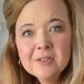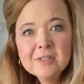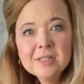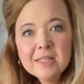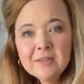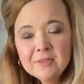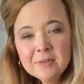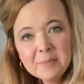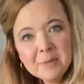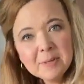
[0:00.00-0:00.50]

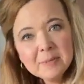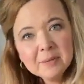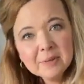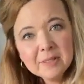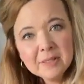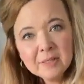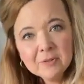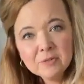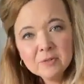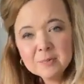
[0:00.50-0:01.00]
There's even
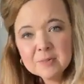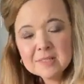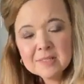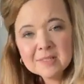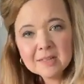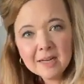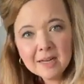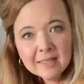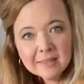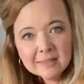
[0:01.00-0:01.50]
people in there from
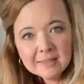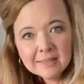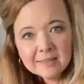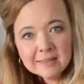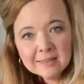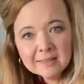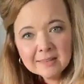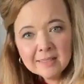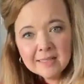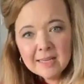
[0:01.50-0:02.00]

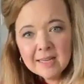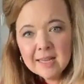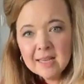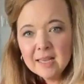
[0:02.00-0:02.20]
Scotland,